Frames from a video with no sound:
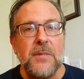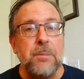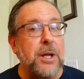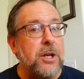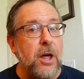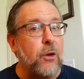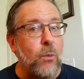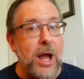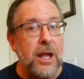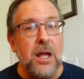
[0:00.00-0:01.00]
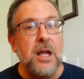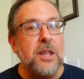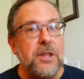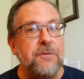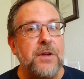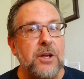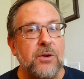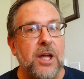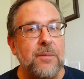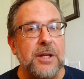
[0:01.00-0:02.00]
But another way that video
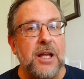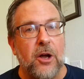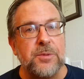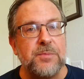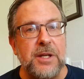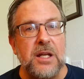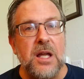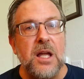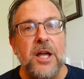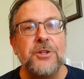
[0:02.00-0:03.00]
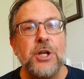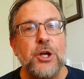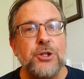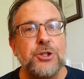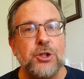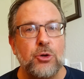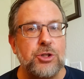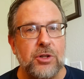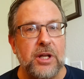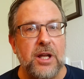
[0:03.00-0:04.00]
gaming helps me is
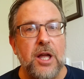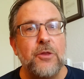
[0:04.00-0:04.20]
socially.